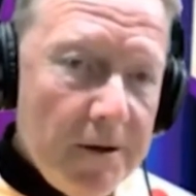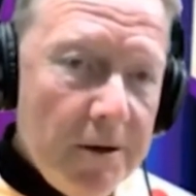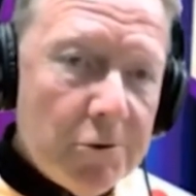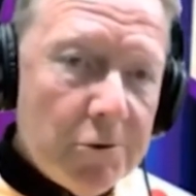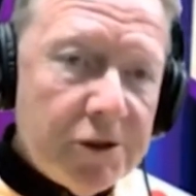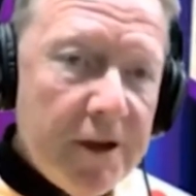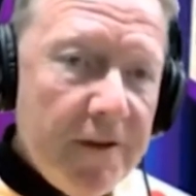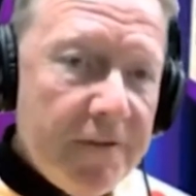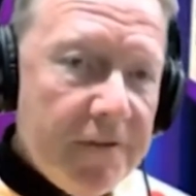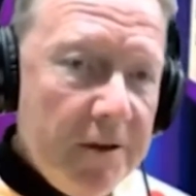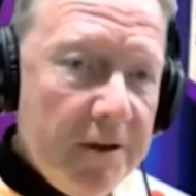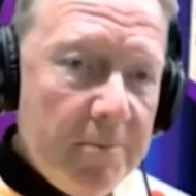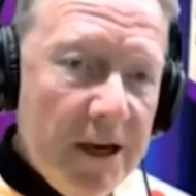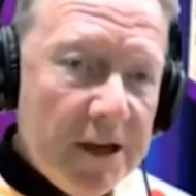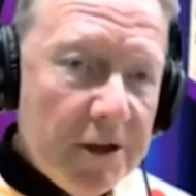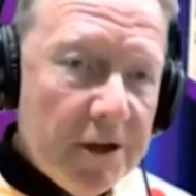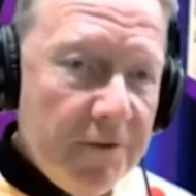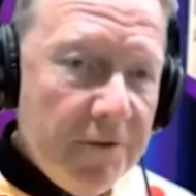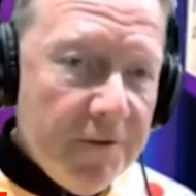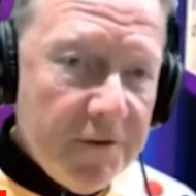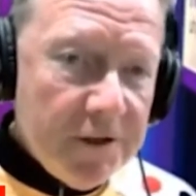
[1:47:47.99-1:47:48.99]
It will definitely
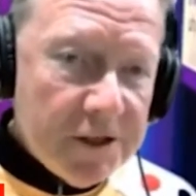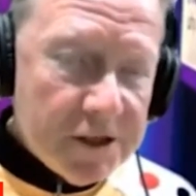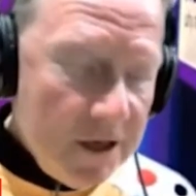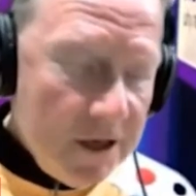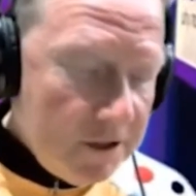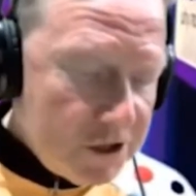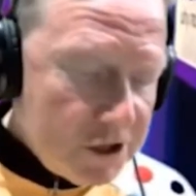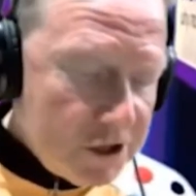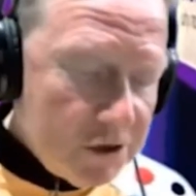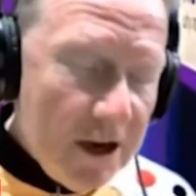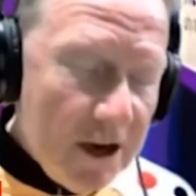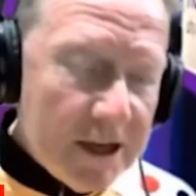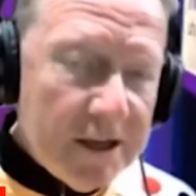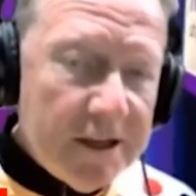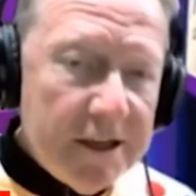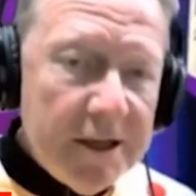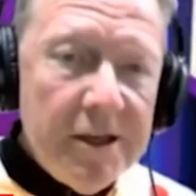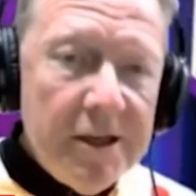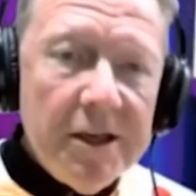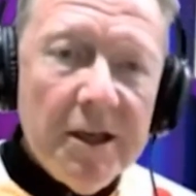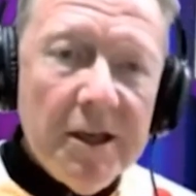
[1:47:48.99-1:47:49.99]
make you fitter.
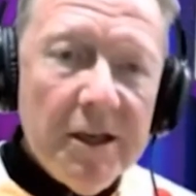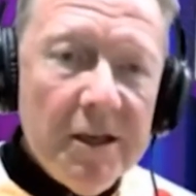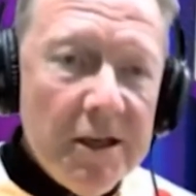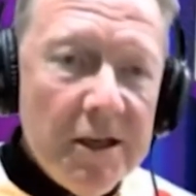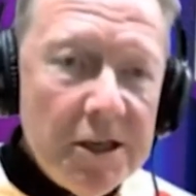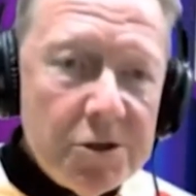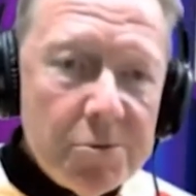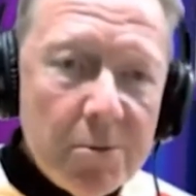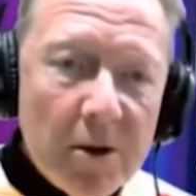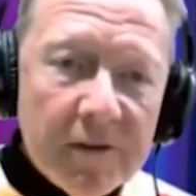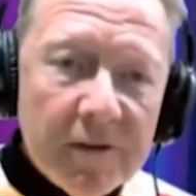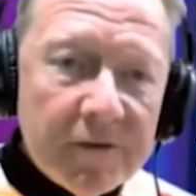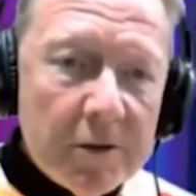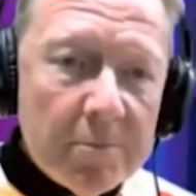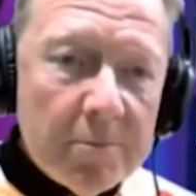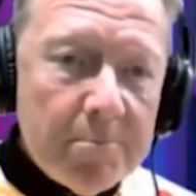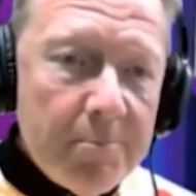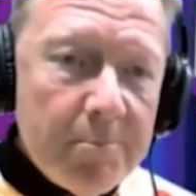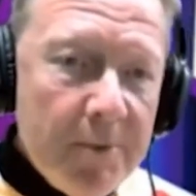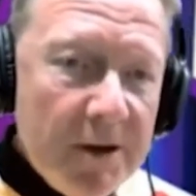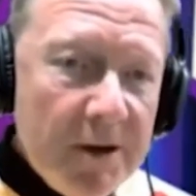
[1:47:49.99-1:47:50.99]
Cycling is one of
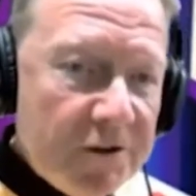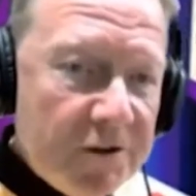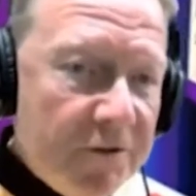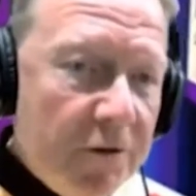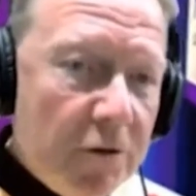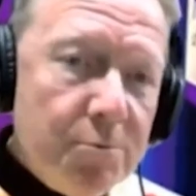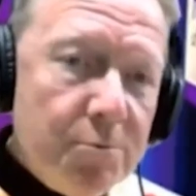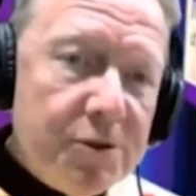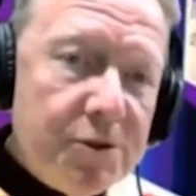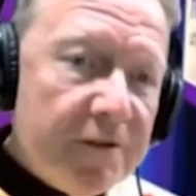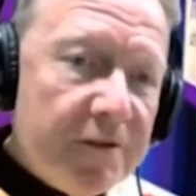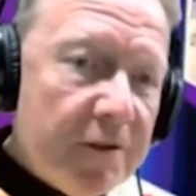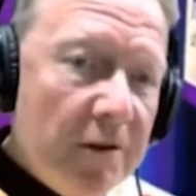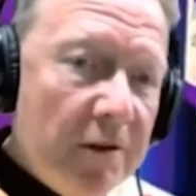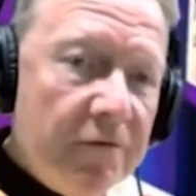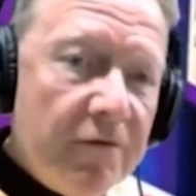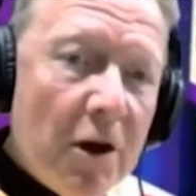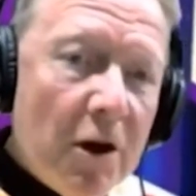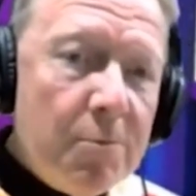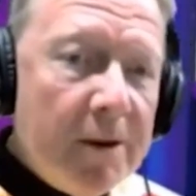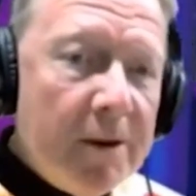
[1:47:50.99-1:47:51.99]
the best forms of
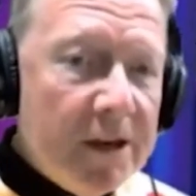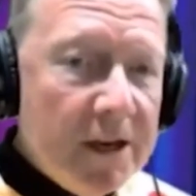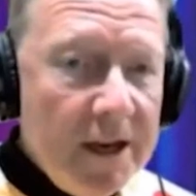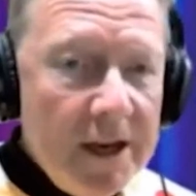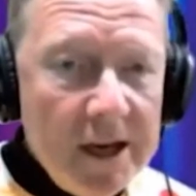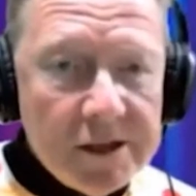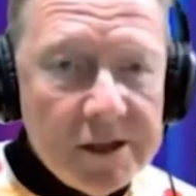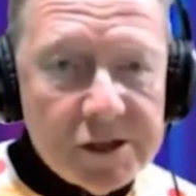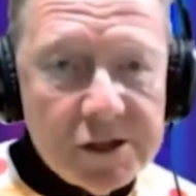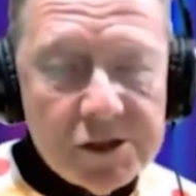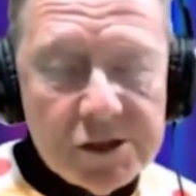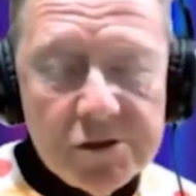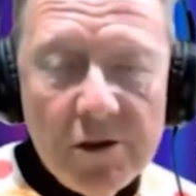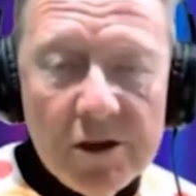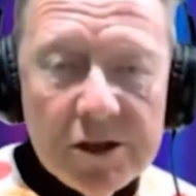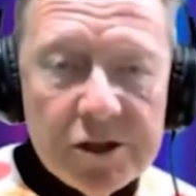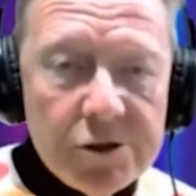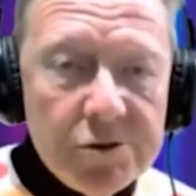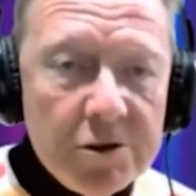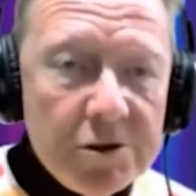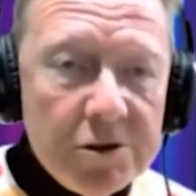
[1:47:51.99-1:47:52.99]
aerobic
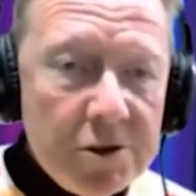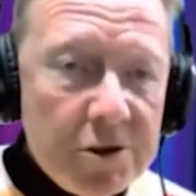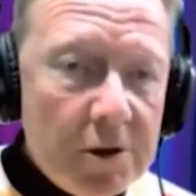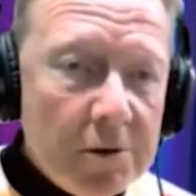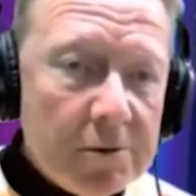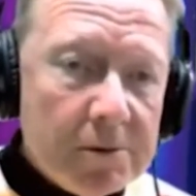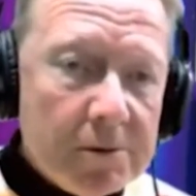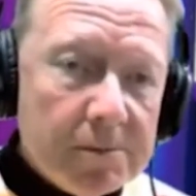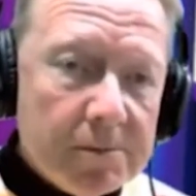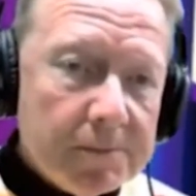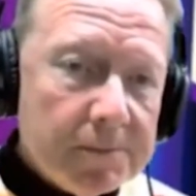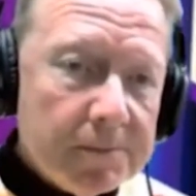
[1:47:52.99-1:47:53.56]
exercise you can do.